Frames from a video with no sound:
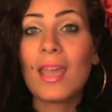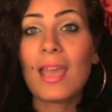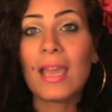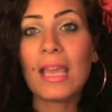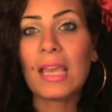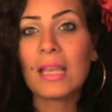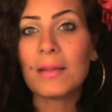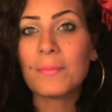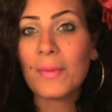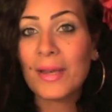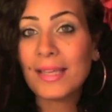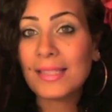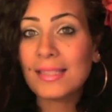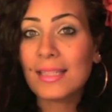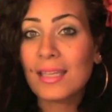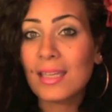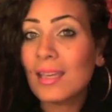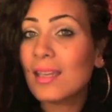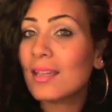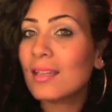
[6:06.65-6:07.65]
and my
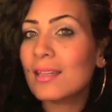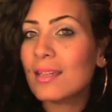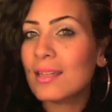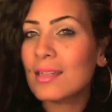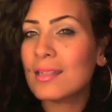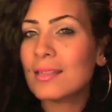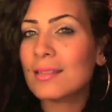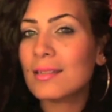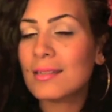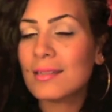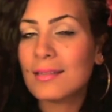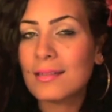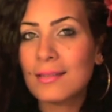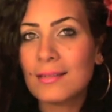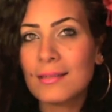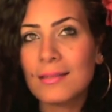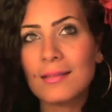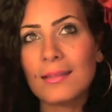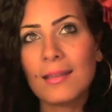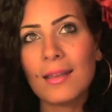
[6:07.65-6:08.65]
skin is
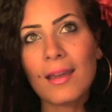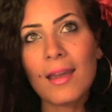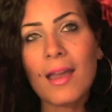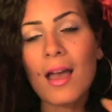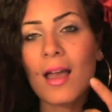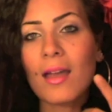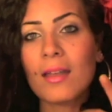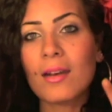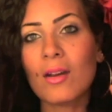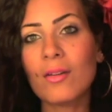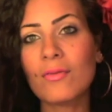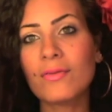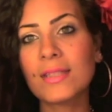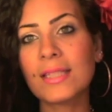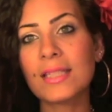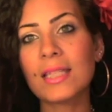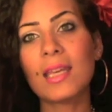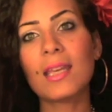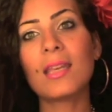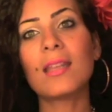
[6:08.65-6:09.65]
the kind of
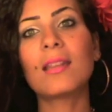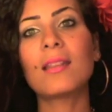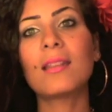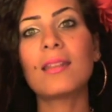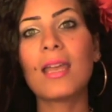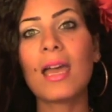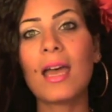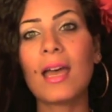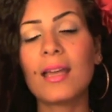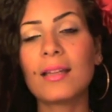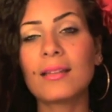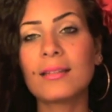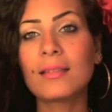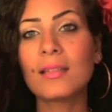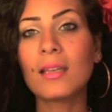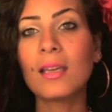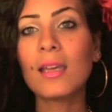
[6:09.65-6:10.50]
skin that